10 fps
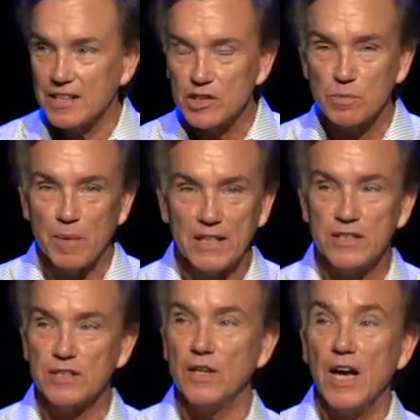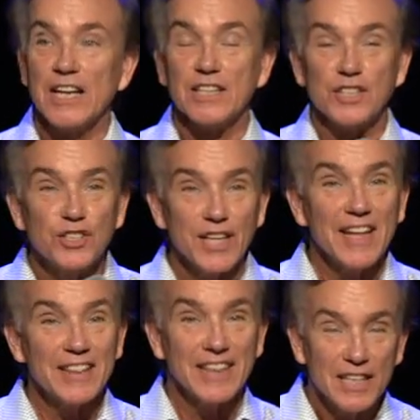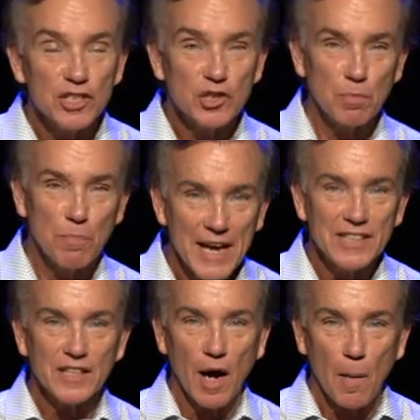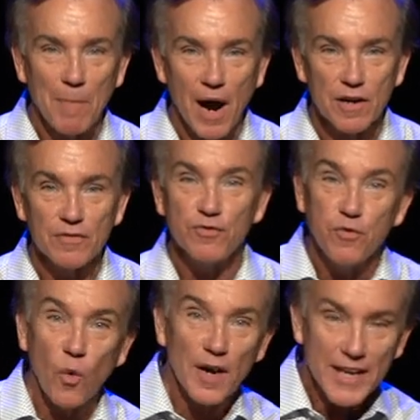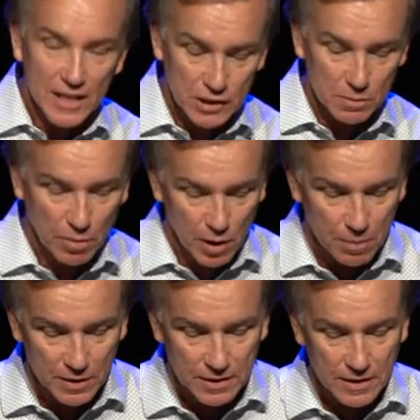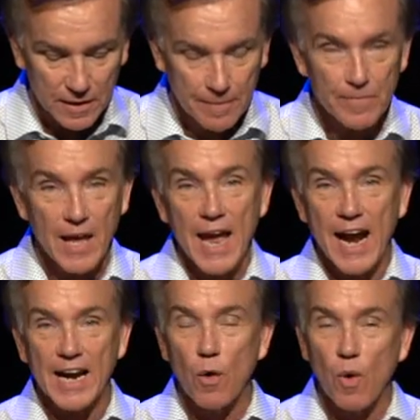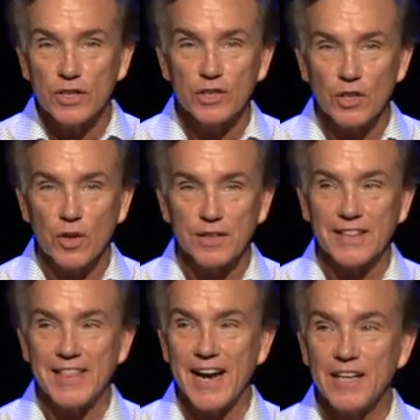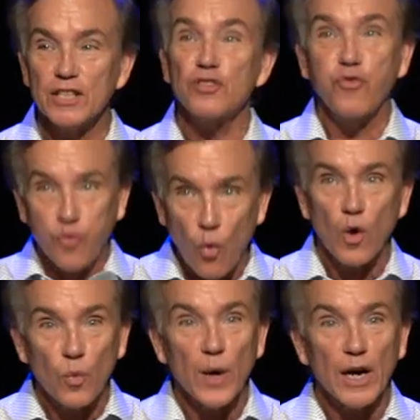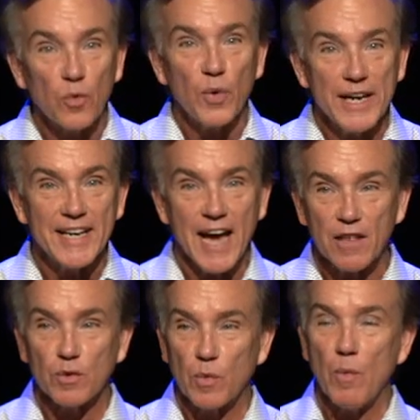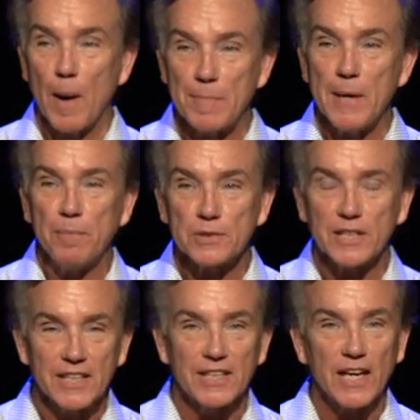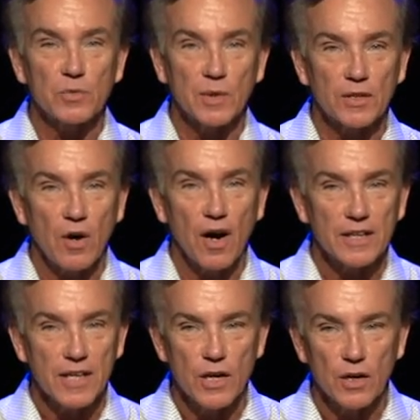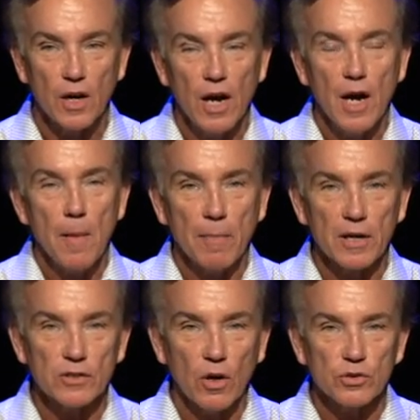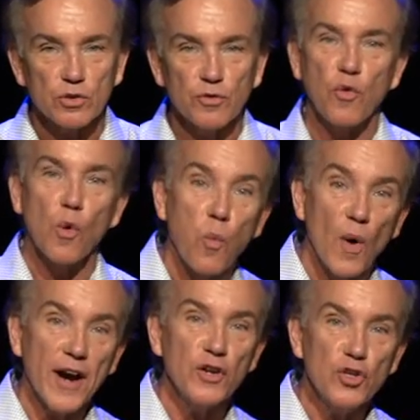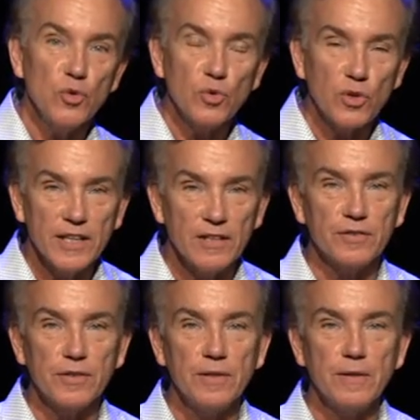this space, to, to set this space apart for His purpose. And I want you to know that that is for where we gather. We want people to connect with God here, but it's also for where you live